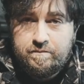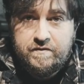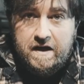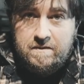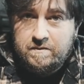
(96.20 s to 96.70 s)

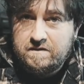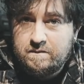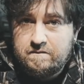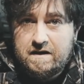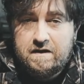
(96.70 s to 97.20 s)
diapers.
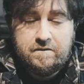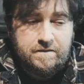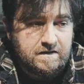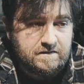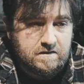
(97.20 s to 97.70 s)
We ran out of
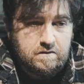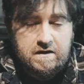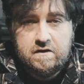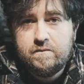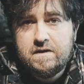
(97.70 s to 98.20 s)
things to do.
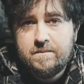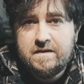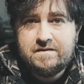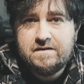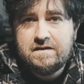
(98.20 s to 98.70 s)
In Korea,
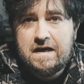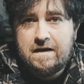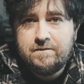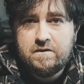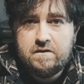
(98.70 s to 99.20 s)
basically,
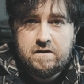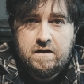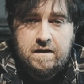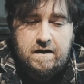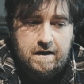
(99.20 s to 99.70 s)
after
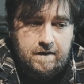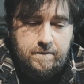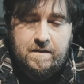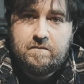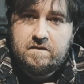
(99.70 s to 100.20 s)
the
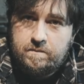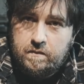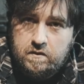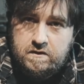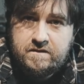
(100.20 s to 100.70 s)
baby's
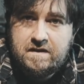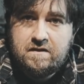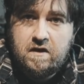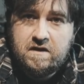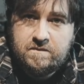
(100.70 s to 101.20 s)
born, you stay in
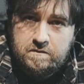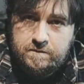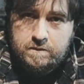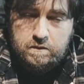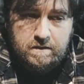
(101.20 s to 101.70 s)
the hospital
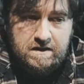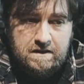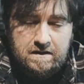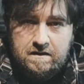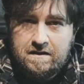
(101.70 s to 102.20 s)
for a
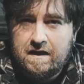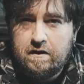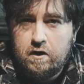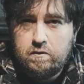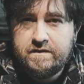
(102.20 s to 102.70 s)
week in a kind
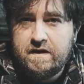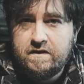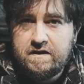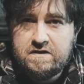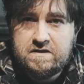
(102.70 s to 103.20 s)
of
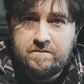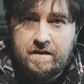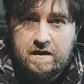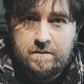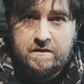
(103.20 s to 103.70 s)
hotel-ish
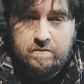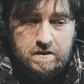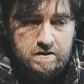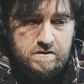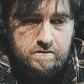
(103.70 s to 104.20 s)
environment
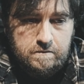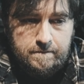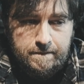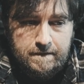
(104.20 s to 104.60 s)
where you